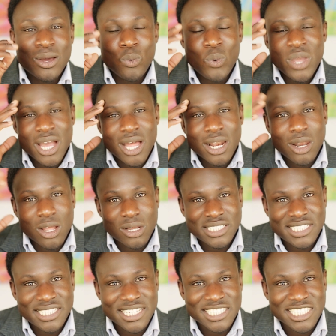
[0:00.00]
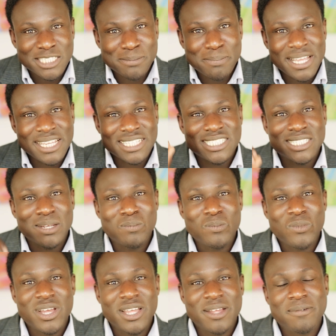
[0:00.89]
We are lost in space
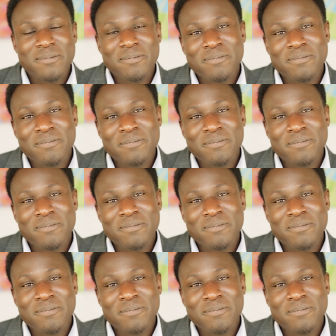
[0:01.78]
somewhere.